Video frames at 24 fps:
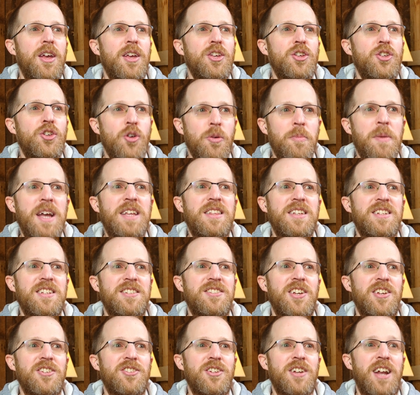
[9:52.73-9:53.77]
You make the
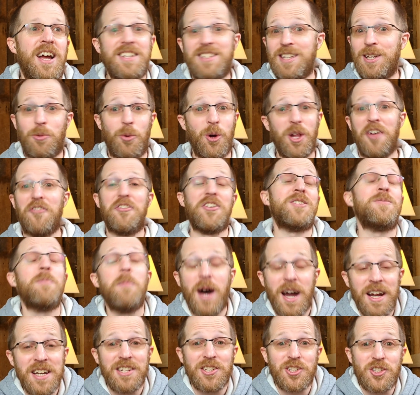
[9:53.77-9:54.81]
decision. I said, well, if it's
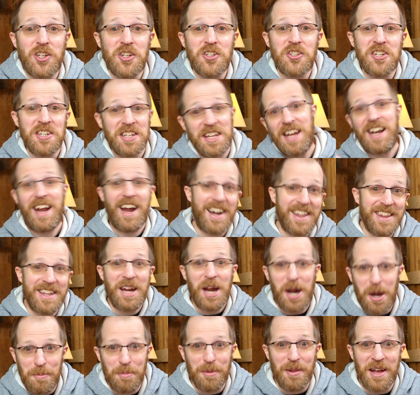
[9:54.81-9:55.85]
my decision, get out of the
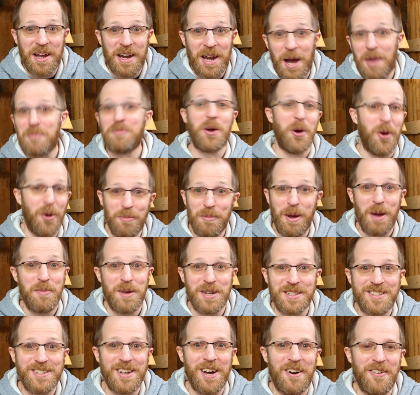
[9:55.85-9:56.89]
airplane. I'm going by
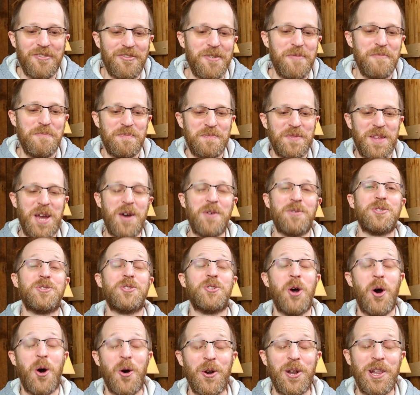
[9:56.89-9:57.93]
myself. I was
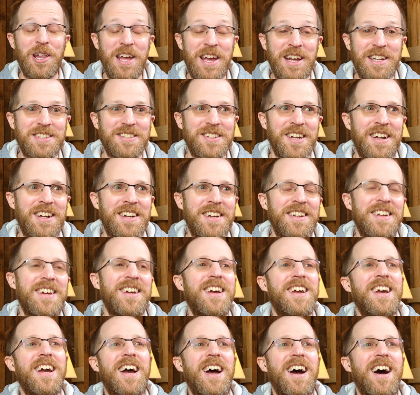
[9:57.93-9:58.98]
totally excited.
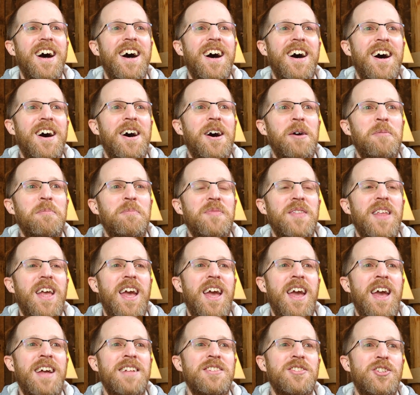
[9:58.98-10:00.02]

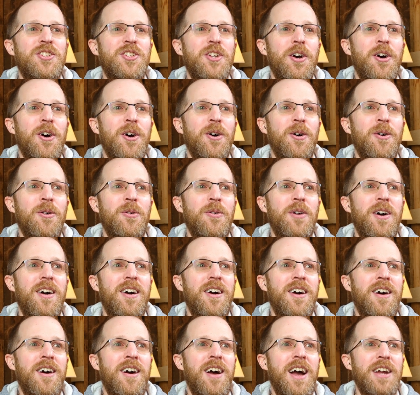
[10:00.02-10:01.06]
And so
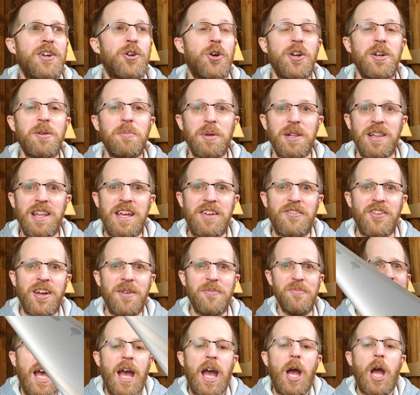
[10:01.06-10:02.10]
I couldn't believe
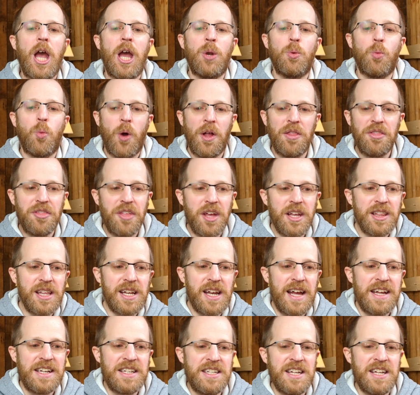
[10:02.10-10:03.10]
it. And one thing that I